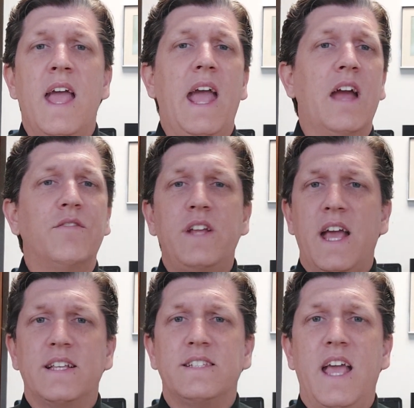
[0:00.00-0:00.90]
Every
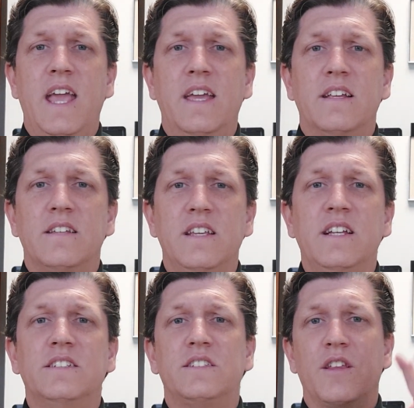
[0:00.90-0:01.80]
essay
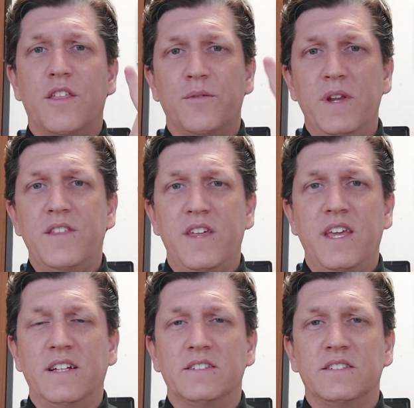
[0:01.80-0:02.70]
needs three
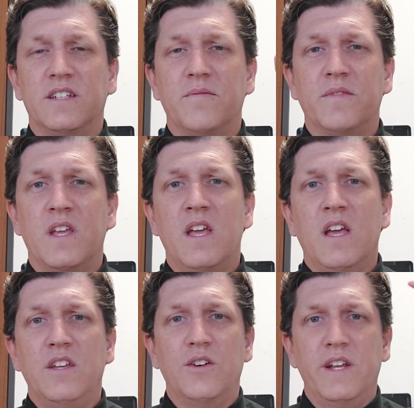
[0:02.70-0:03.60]
things:
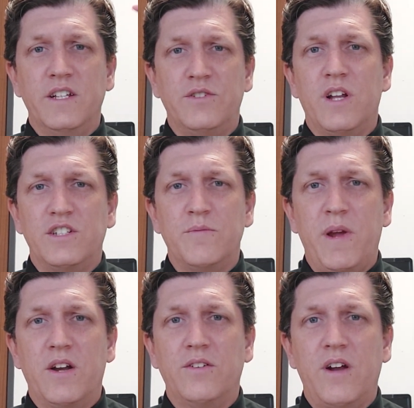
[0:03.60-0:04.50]
your introduction
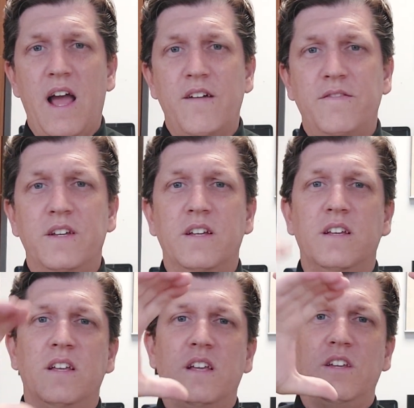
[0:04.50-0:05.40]
paragraph,
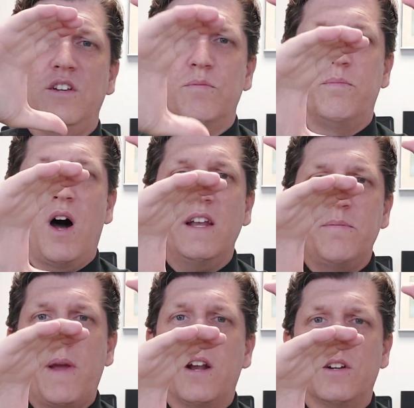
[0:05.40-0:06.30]
your
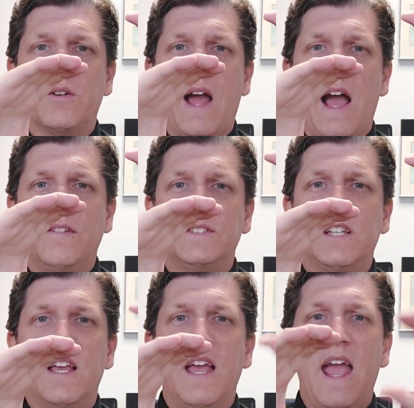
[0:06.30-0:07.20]
body
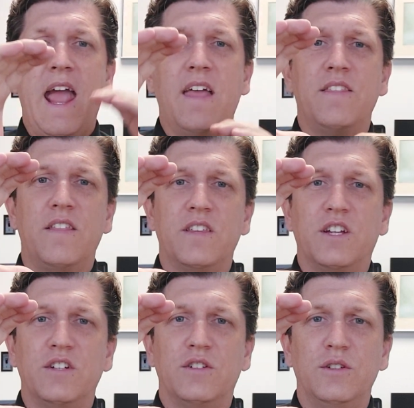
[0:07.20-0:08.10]
paragraphs, and then the
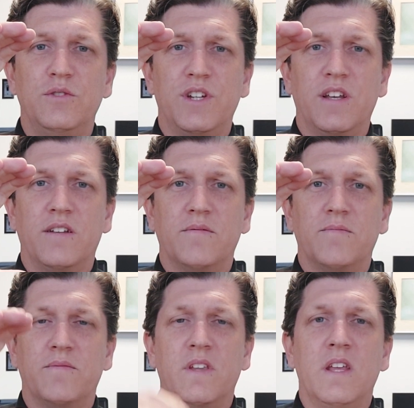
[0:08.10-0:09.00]
conclusion.
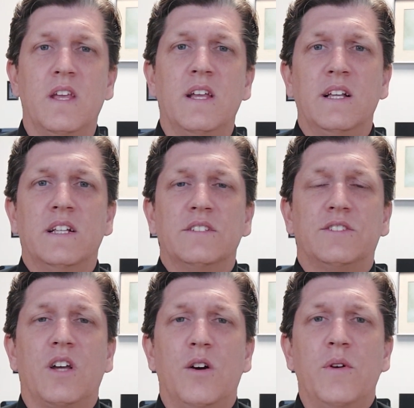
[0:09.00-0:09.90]

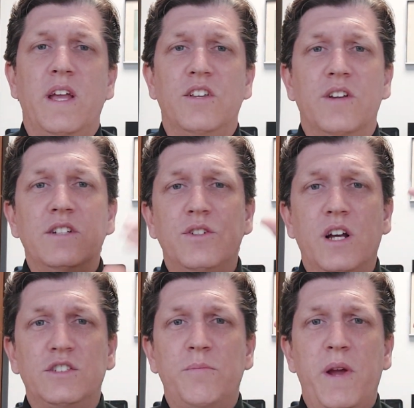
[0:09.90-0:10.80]
So in your
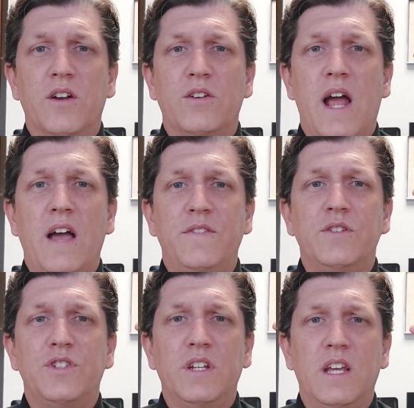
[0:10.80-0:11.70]
introduction paragraph,
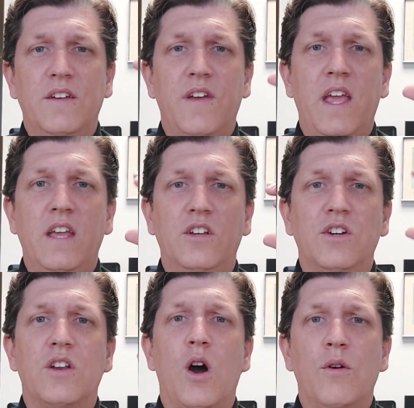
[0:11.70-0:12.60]
you should give a
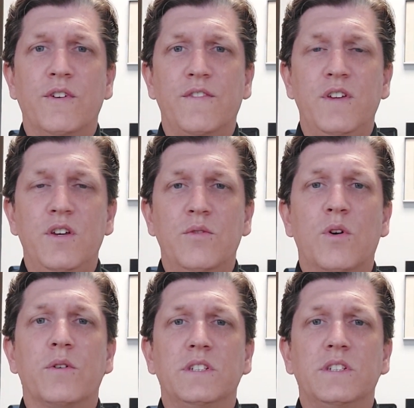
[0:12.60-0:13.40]
good overview or